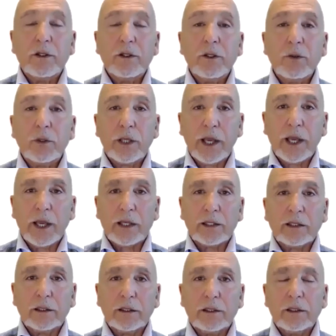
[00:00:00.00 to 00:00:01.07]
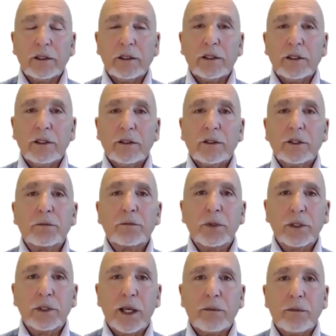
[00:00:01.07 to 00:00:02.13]
you can just
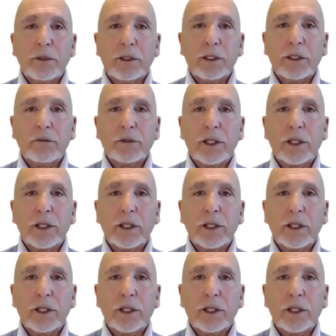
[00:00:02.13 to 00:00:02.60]
put that belief